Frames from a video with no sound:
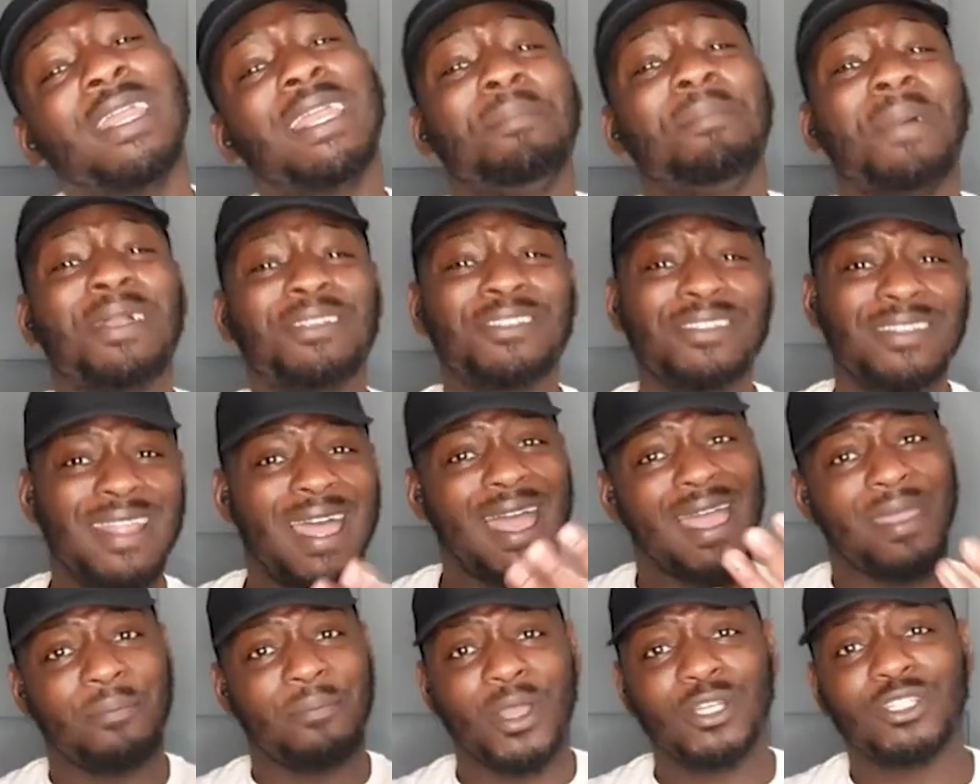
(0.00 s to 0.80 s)
Imagine
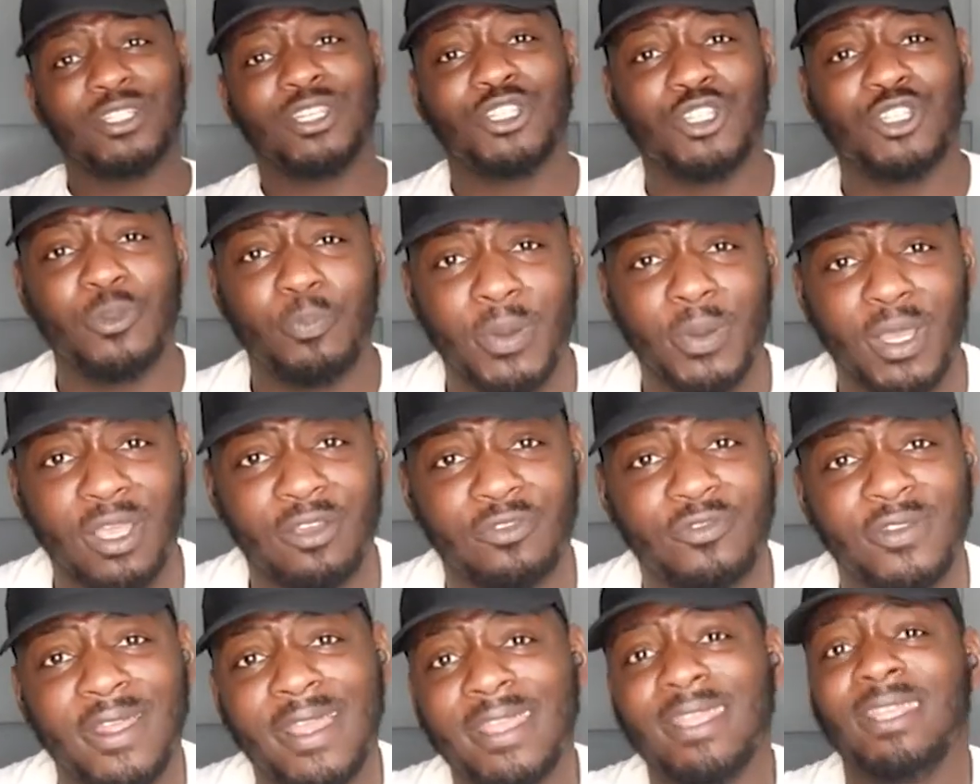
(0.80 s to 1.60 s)
that. Imagine it's your
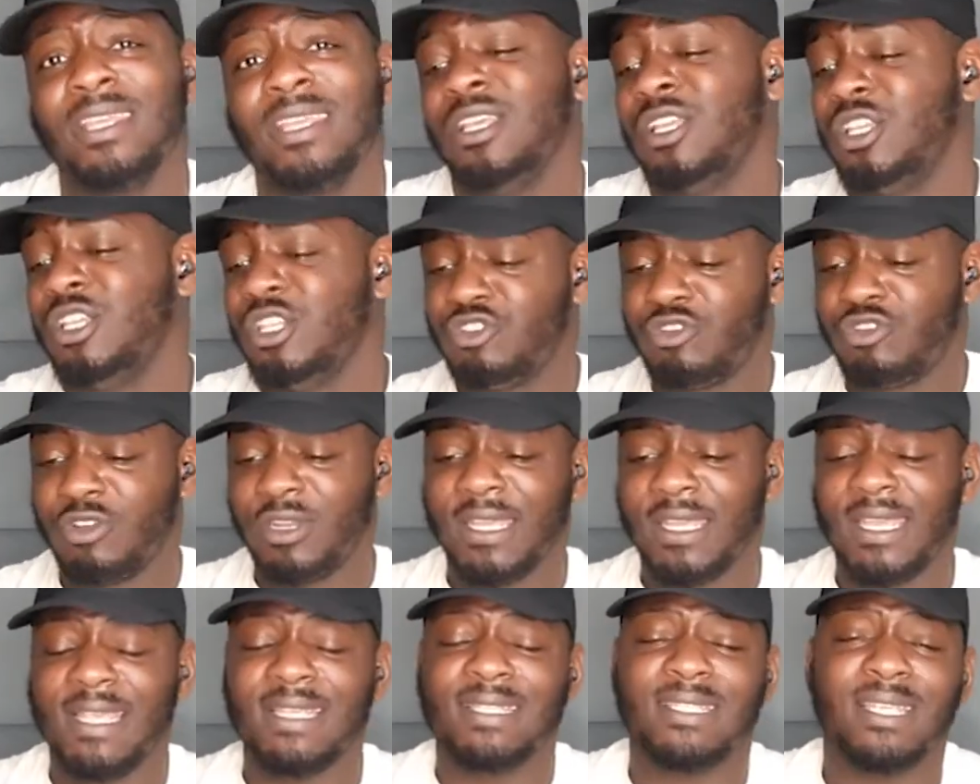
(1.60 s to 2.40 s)
birthday. You're trying
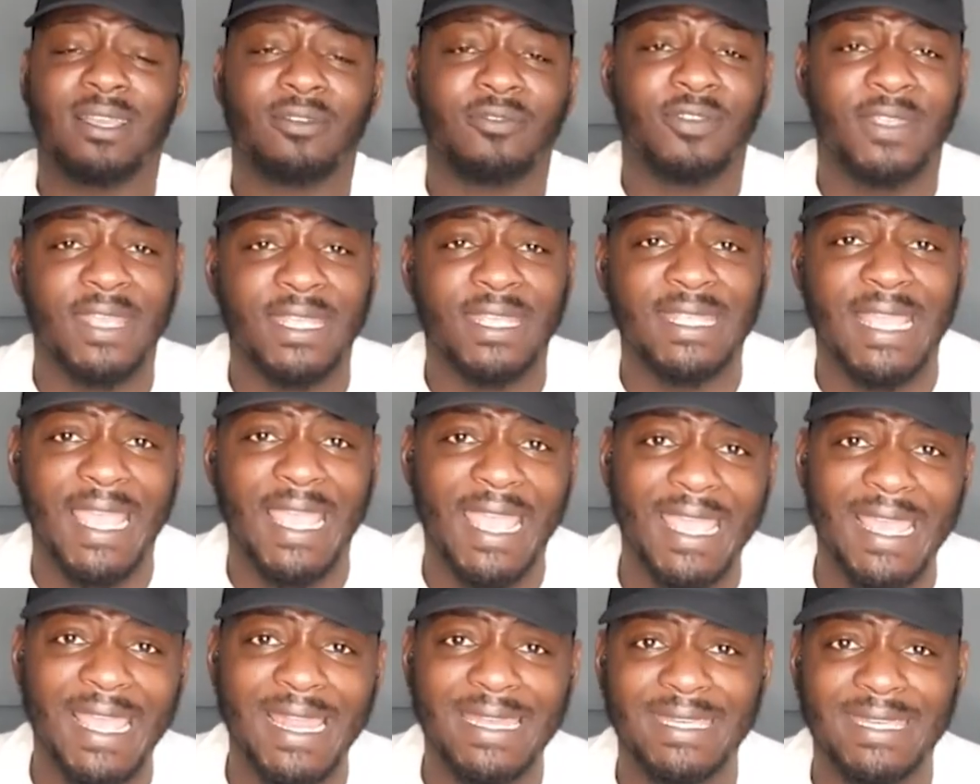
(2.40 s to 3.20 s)
to get your
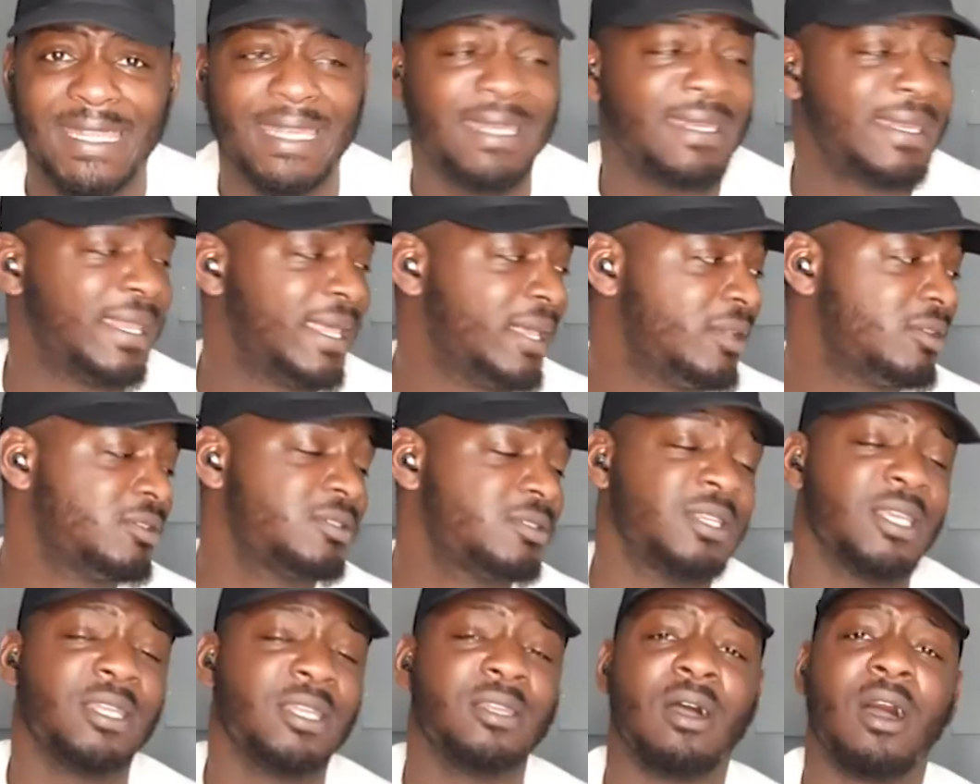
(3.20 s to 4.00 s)
hair did, nails
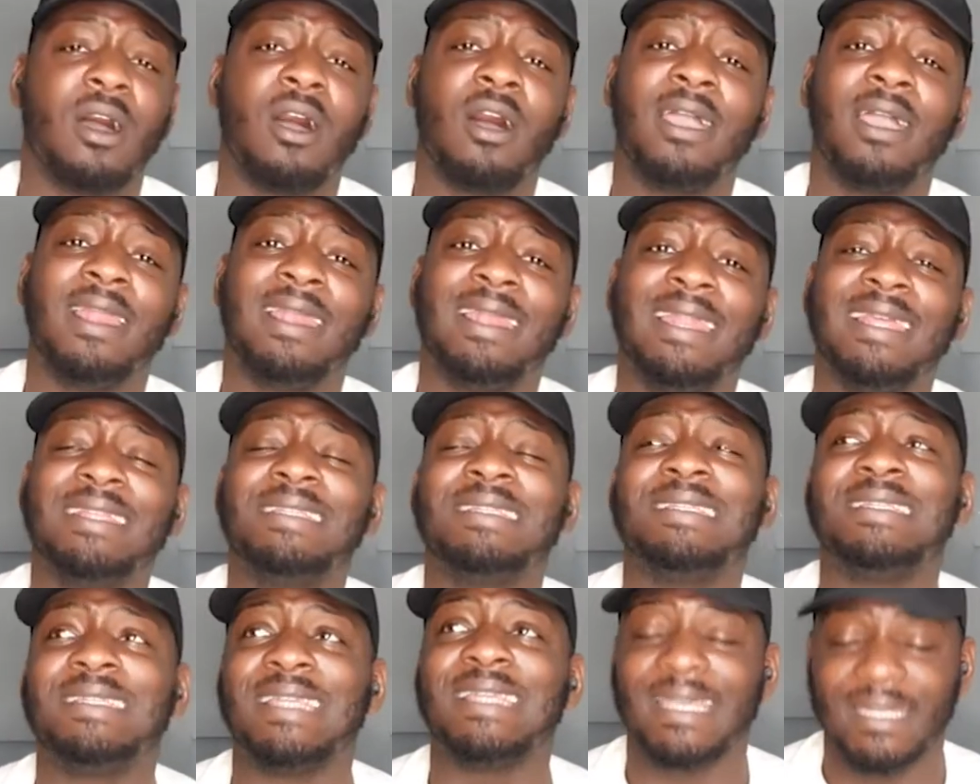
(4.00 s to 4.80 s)
did,
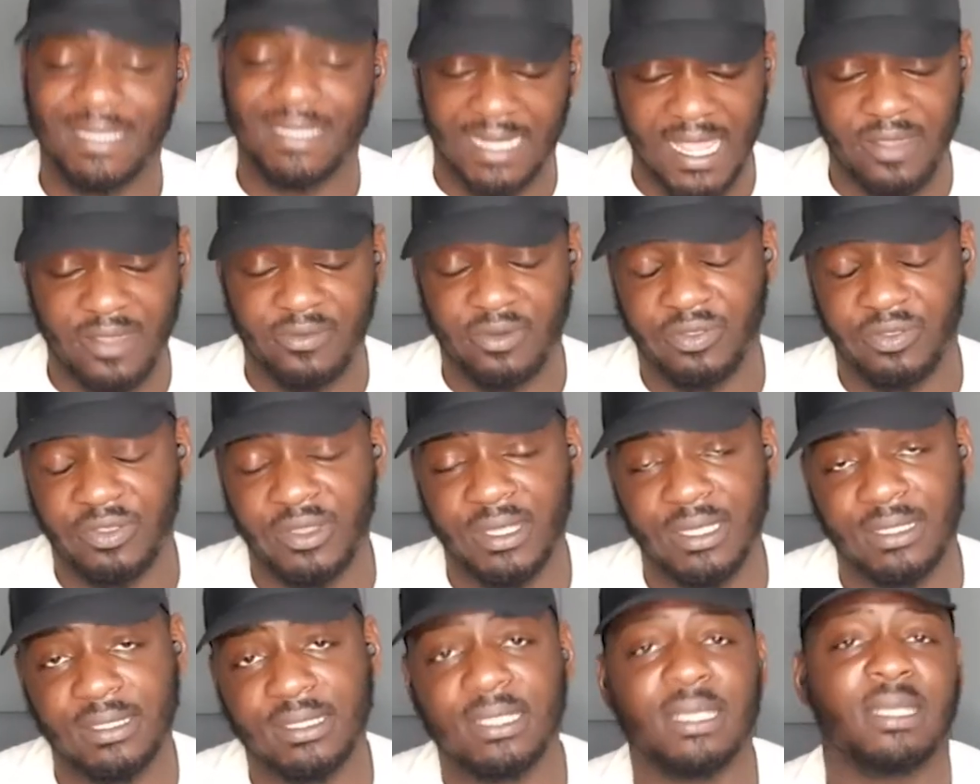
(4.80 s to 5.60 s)
eyelid did,
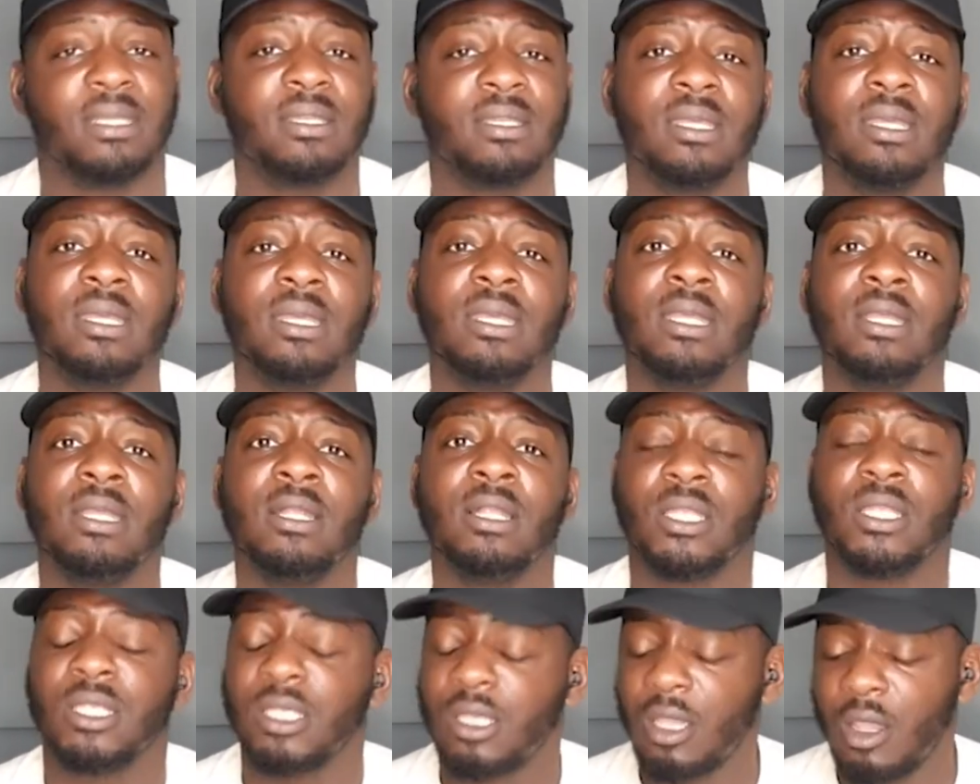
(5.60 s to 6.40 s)
everything did.
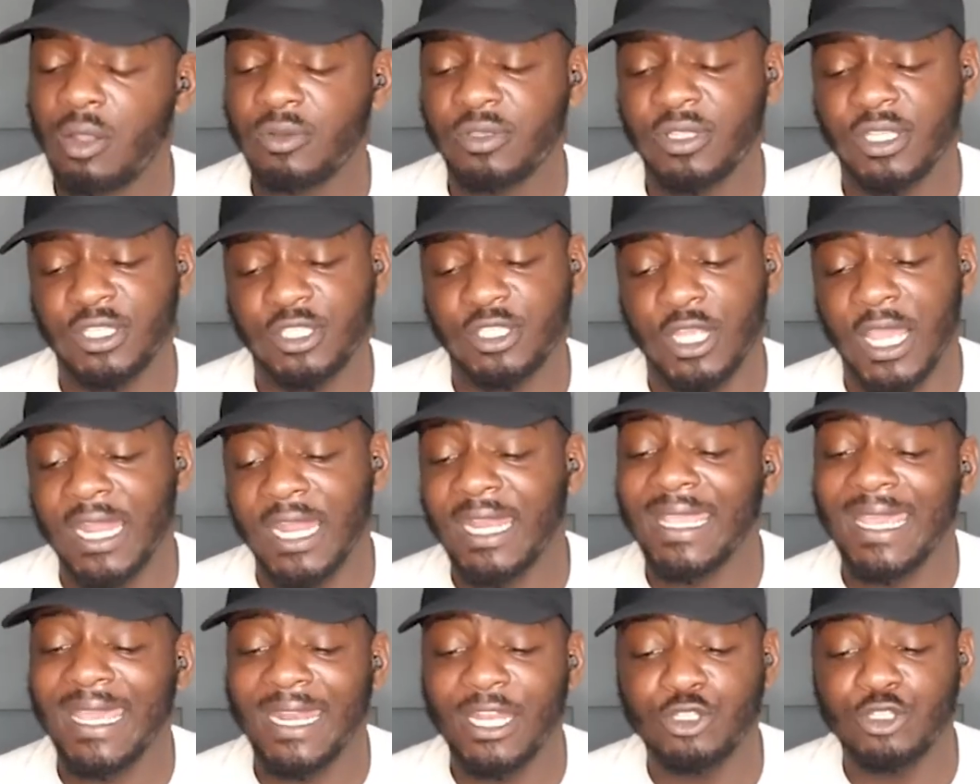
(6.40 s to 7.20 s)
You go to this, and
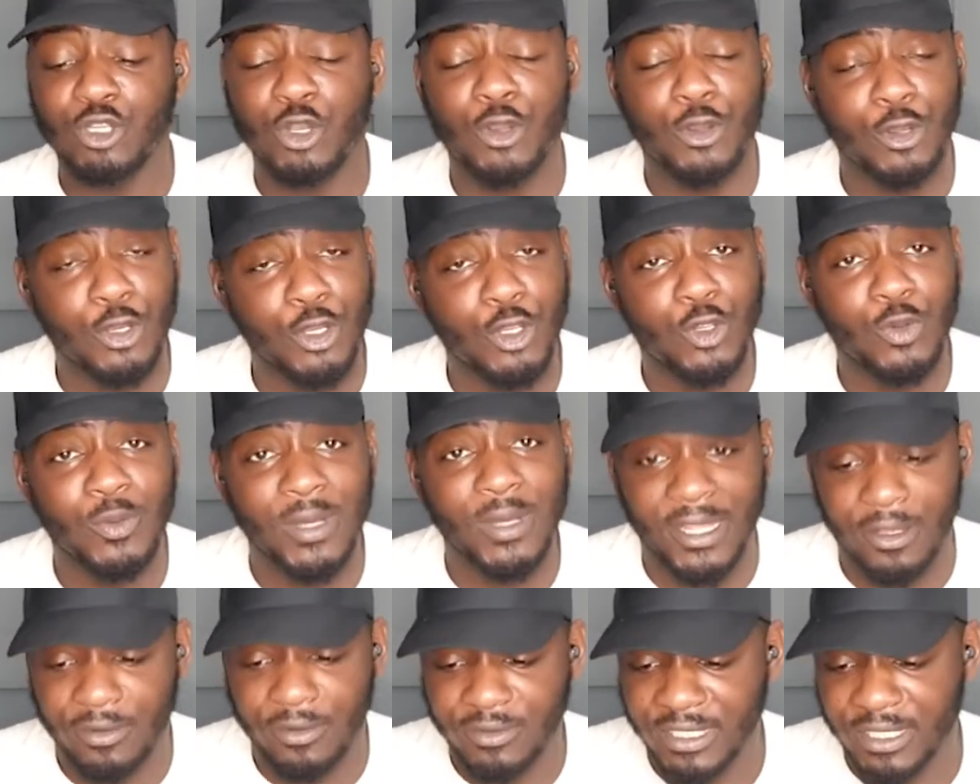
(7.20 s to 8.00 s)
again, it's a new
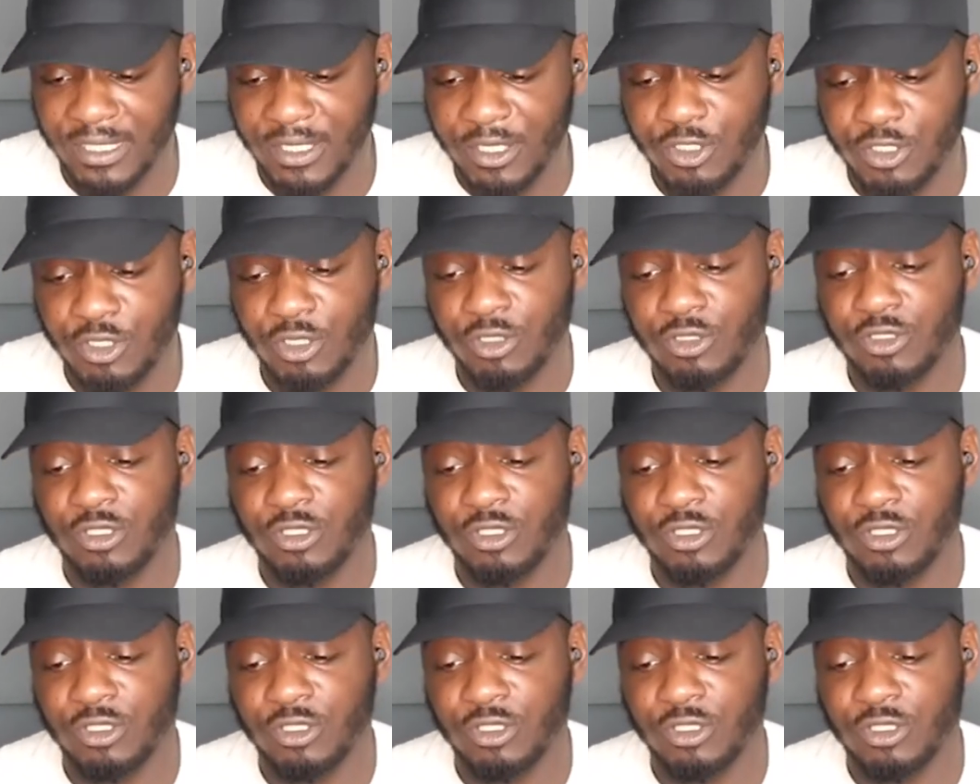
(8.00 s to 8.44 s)
nail technician.